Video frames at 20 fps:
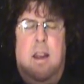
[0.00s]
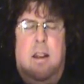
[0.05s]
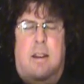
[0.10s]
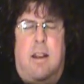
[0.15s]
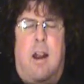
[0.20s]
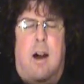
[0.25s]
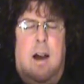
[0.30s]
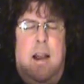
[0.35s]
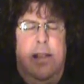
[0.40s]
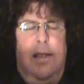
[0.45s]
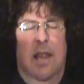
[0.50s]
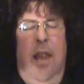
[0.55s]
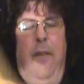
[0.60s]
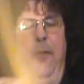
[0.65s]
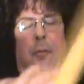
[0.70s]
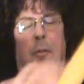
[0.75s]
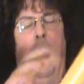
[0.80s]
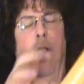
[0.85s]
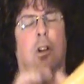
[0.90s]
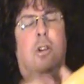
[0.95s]
Now I say
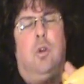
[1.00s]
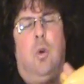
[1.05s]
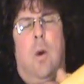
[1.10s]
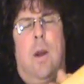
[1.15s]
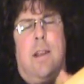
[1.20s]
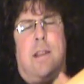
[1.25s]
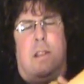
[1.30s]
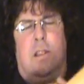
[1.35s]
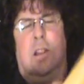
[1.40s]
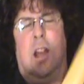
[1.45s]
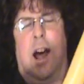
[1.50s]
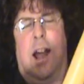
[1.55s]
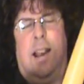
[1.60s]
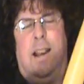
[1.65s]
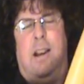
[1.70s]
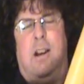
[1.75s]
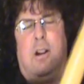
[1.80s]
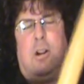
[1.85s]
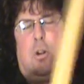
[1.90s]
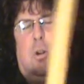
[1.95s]
fold twist, not
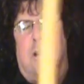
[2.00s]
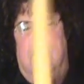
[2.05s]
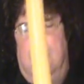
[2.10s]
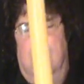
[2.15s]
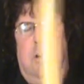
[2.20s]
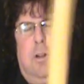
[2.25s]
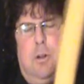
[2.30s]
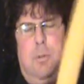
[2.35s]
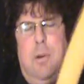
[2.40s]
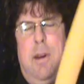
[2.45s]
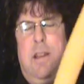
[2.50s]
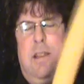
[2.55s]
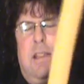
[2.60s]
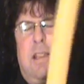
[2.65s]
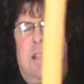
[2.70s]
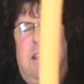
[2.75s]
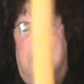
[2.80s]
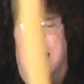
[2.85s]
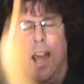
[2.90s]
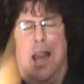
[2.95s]
ear twist, which means
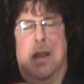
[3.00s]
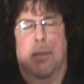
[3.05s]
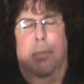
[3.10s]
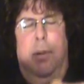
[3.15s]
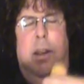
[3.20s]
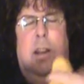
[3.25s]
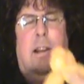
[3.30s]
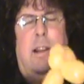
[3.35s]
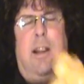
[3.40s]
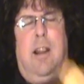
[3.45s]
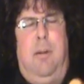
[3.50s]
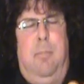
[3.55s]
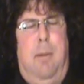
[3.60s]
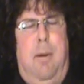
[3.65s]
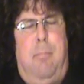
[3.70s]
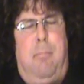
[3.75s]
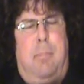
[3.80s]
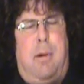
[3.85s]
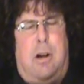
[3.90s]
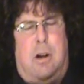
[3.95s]
it's got to be a little
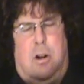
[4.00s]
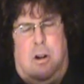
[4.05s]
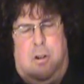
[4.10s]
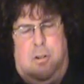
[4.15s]
bit bigger.